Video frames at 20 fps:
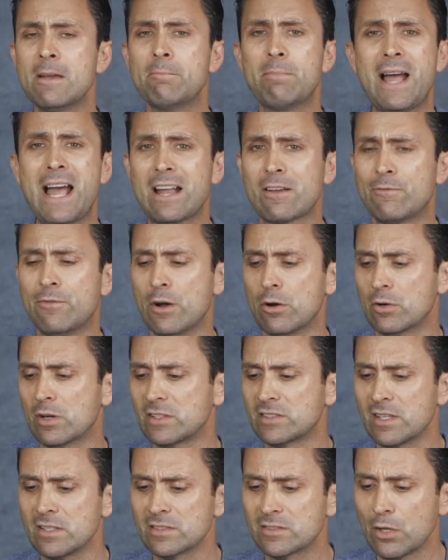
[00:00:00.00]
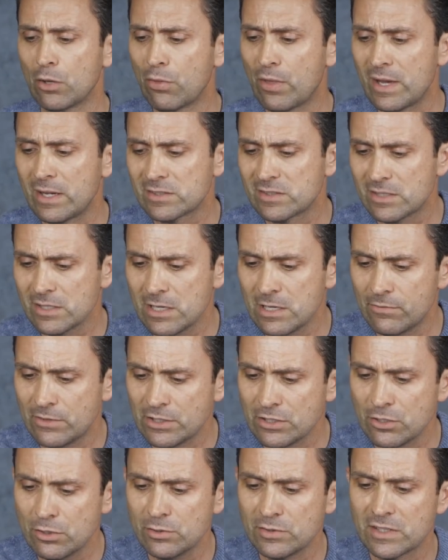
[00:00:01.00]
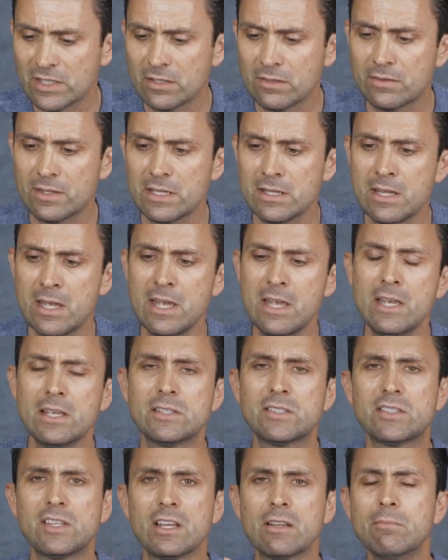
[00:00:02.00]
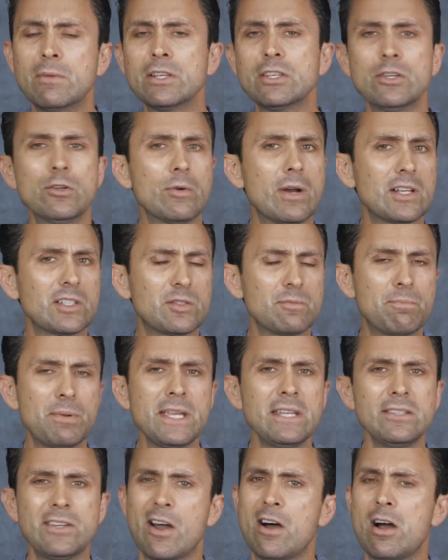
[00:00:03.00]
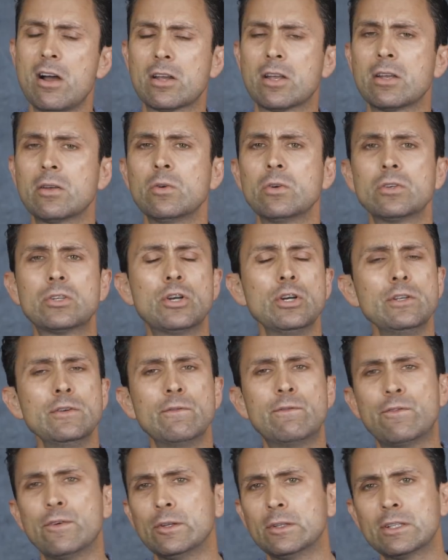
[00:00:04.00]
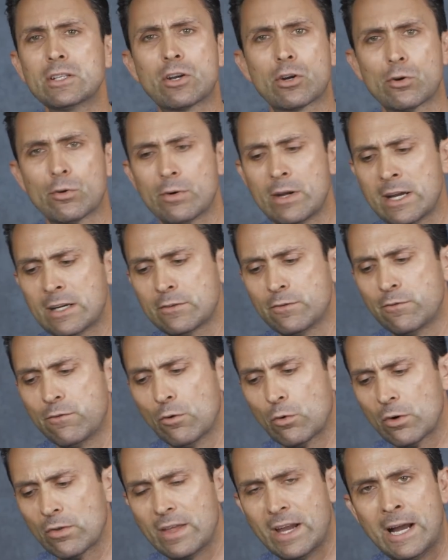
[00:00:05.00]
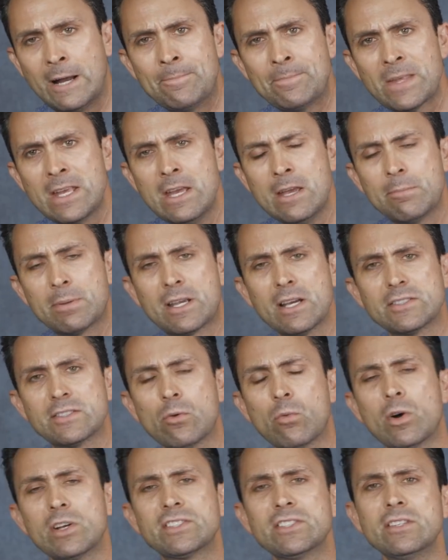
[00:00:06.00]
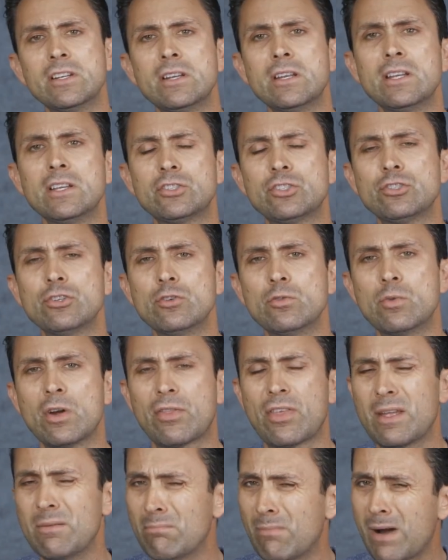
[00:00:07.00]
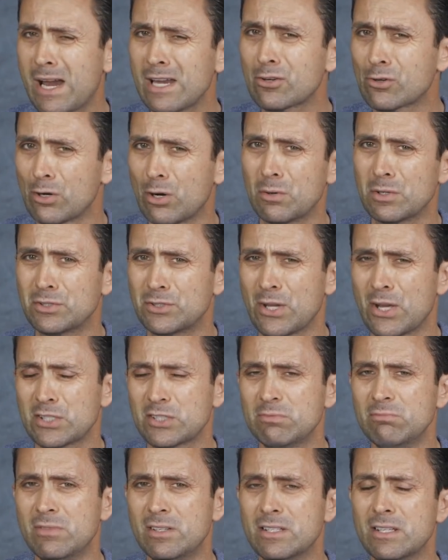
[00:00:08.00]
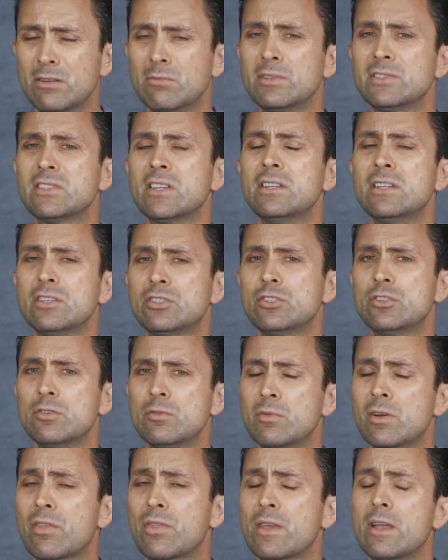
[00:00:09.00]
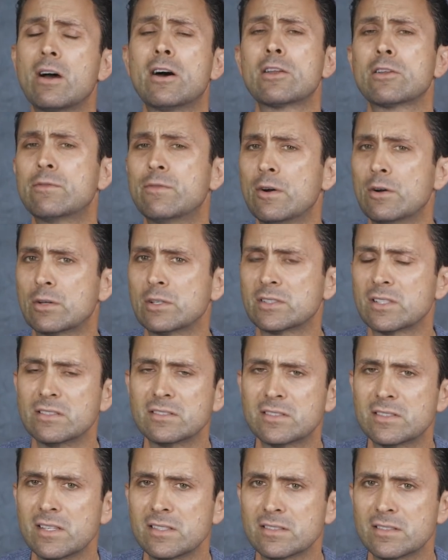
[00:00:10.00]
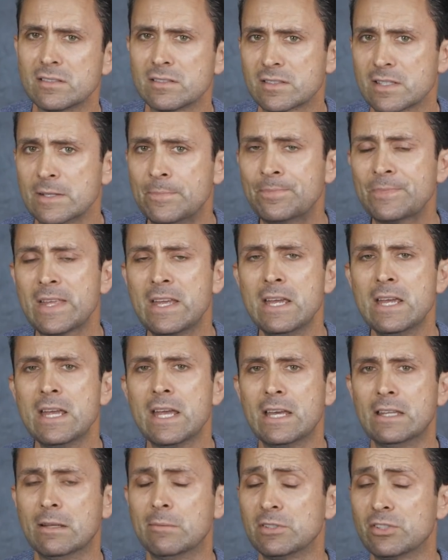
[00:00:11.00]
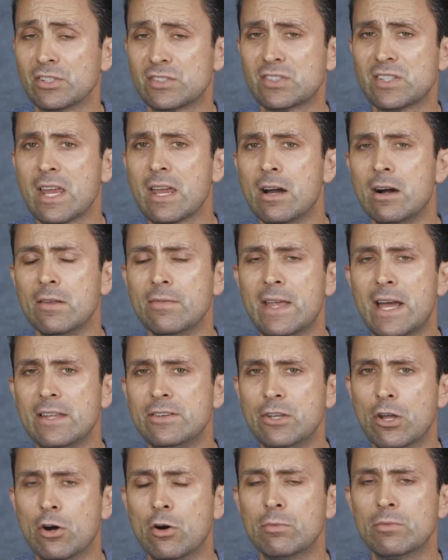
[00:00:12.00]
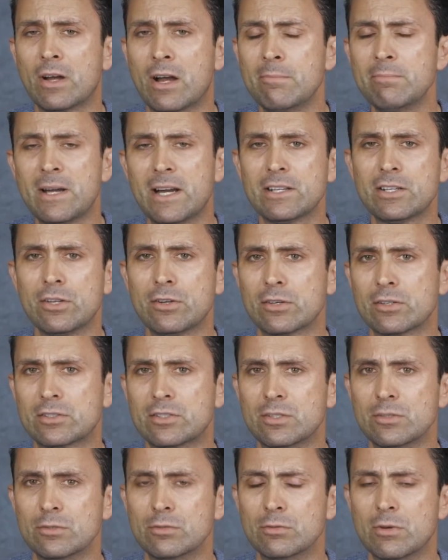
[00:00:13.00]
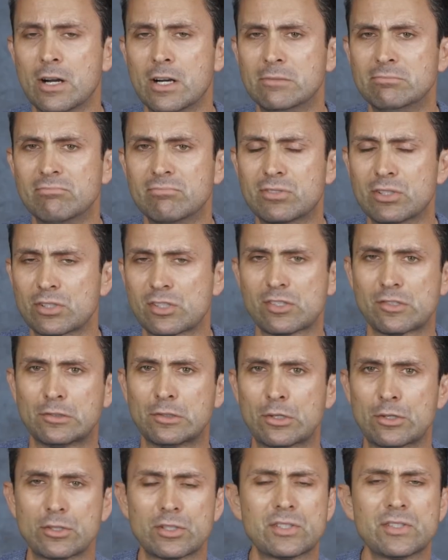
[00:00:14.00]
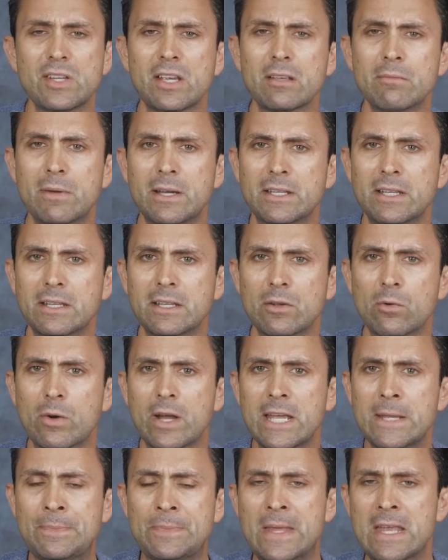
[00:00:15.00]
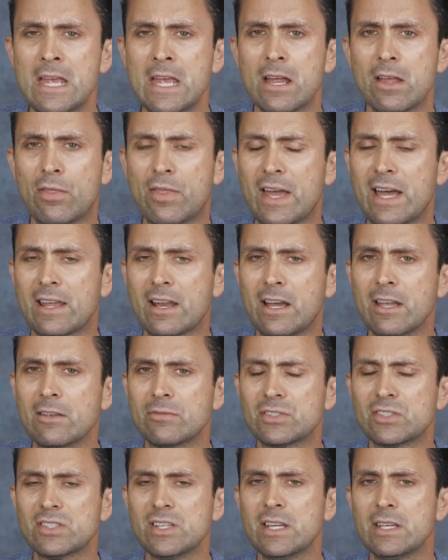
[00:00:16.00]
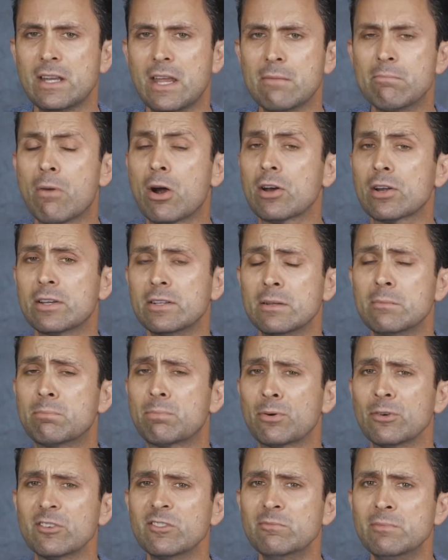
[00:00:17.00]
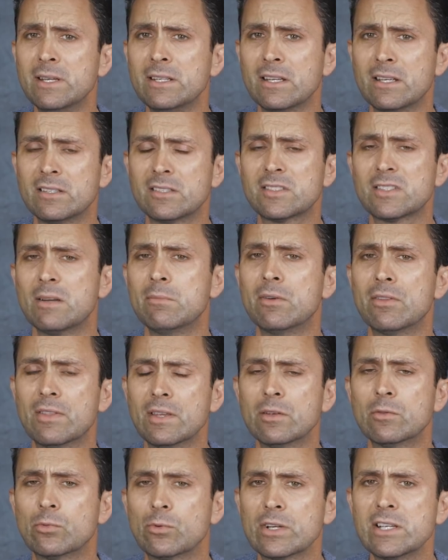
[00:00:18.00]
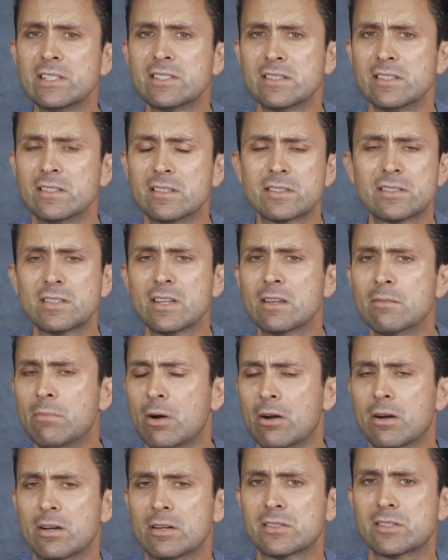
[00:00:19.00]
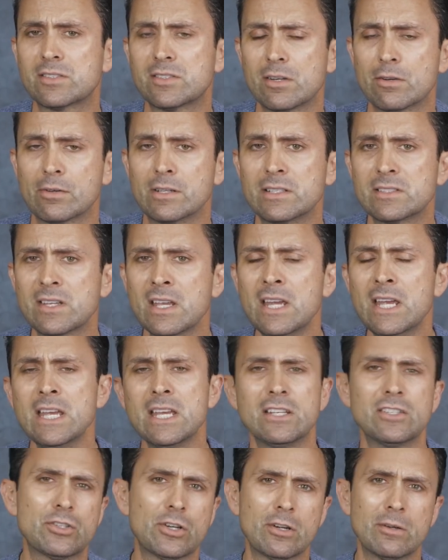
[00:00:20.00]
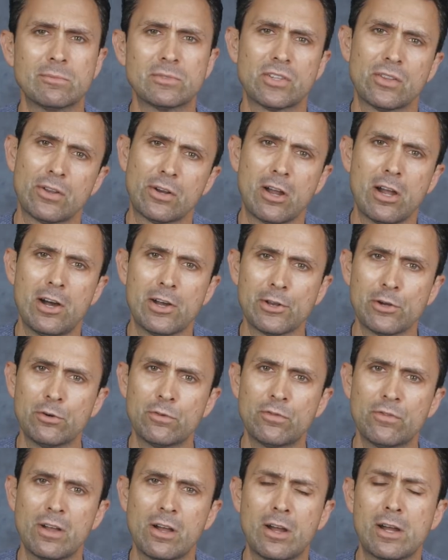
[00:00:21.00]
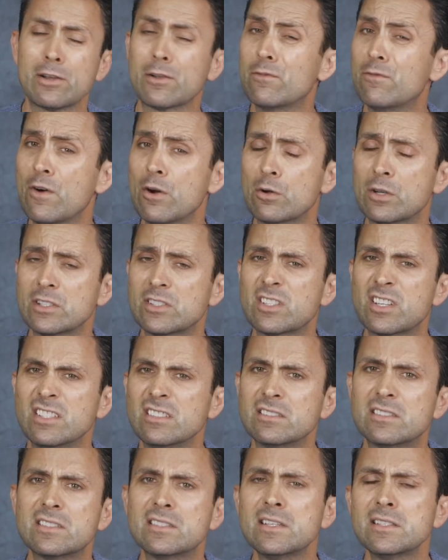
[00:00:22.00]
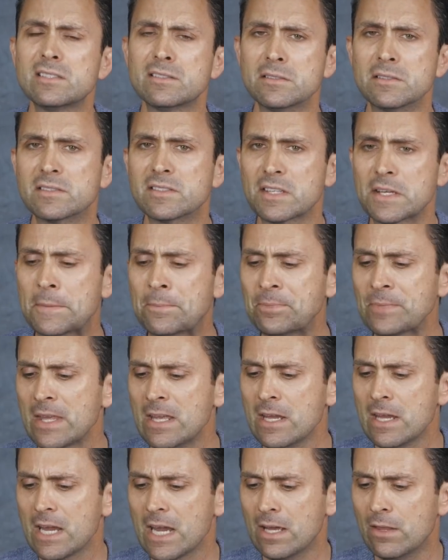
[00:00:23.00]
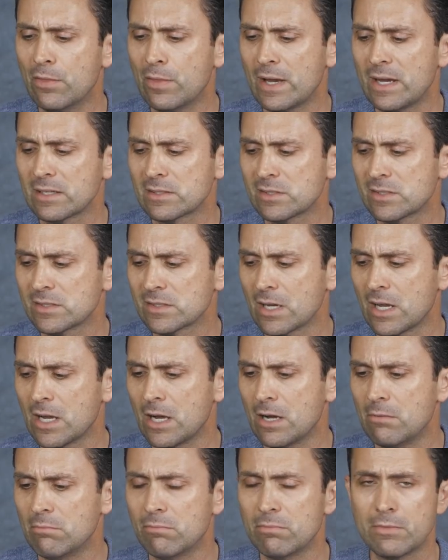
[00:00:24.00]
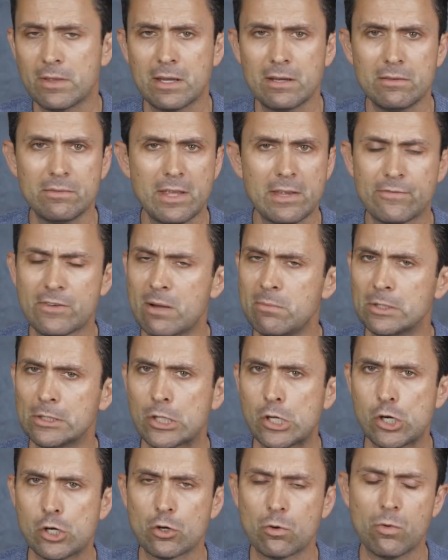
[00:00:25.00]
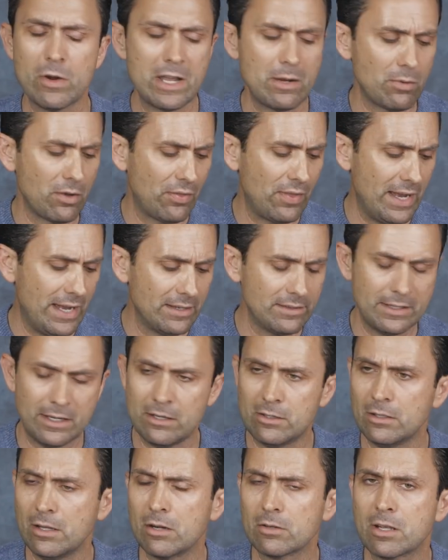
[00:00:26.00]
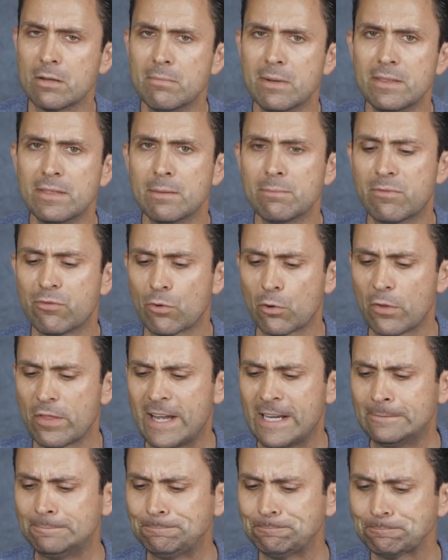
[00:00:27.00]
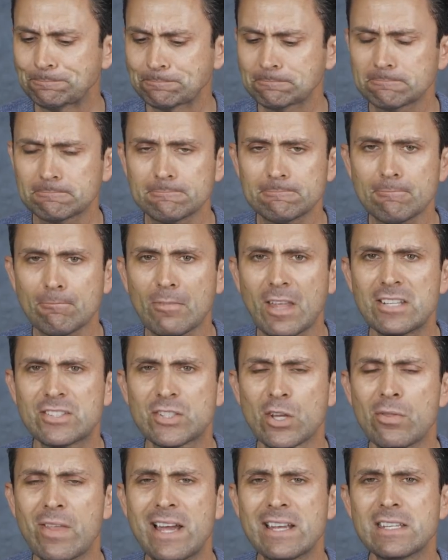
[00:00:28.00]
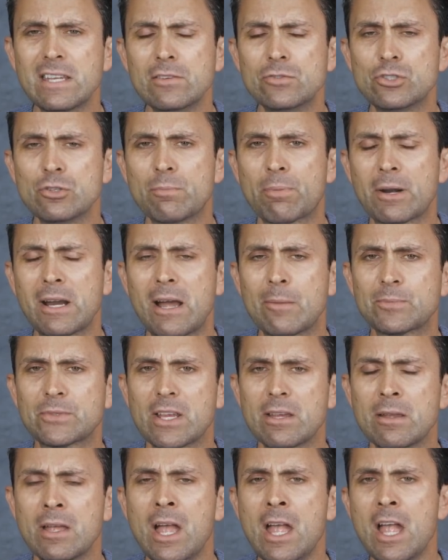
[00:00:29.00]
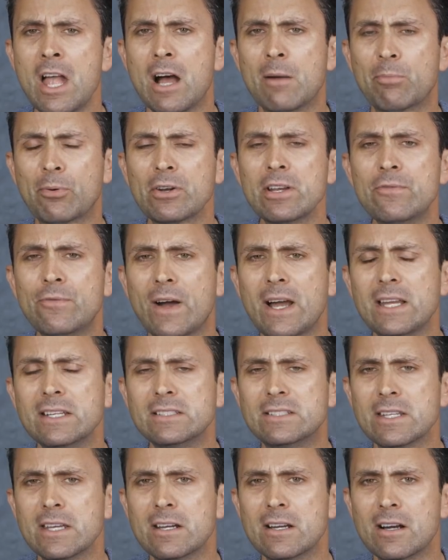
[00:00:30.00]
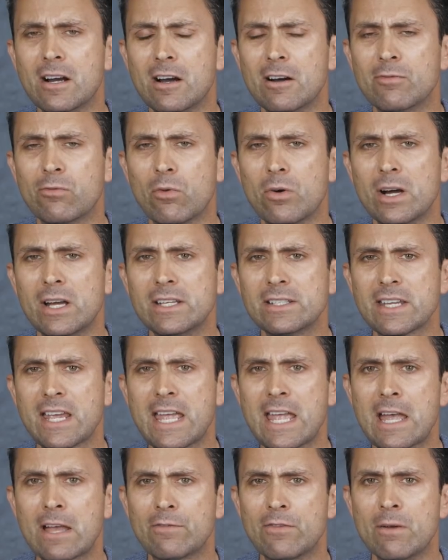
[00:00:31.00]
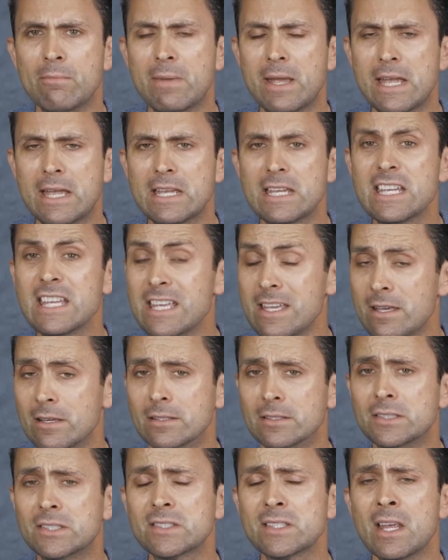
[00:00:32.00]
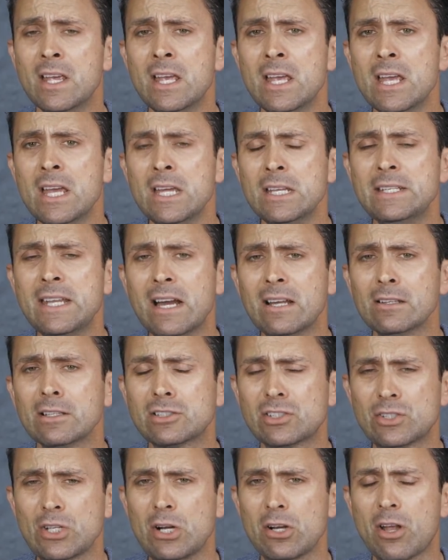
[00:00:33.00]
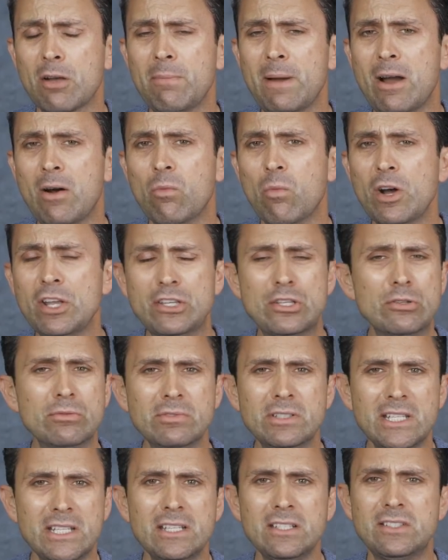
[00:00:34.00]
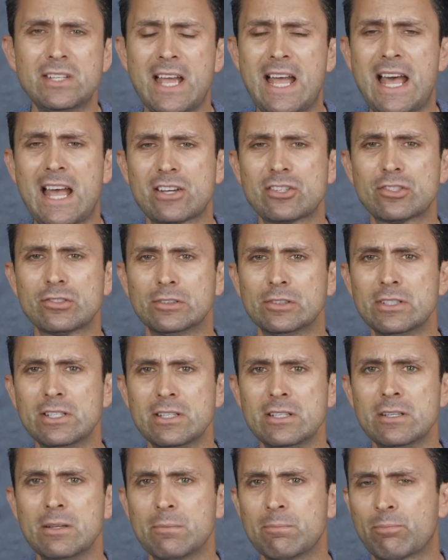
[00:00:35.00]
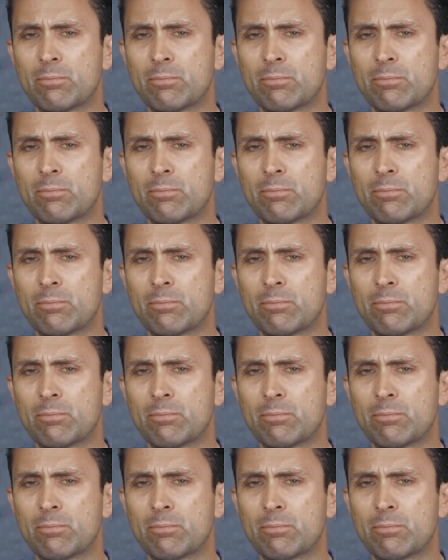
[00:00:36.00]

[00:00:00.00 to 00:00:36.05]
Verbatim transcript: back focus. And so thus, even using the Sigma USB dock couldn't fully correct for that because it wasn't an issue with a micro adjustment, it was an issue with the autofocus consistency. And let me just say on that note, I'm not here to slur Sigma in any way, that I've seen a marked improvement in some of the recent Sigma Art Series in terms of their autofocus consistency. And thus, they've come a long way with that and I'll commend them for that. And so that gives you perhaps a brief idea of what AFMA is. Now let's talk about what you need to actually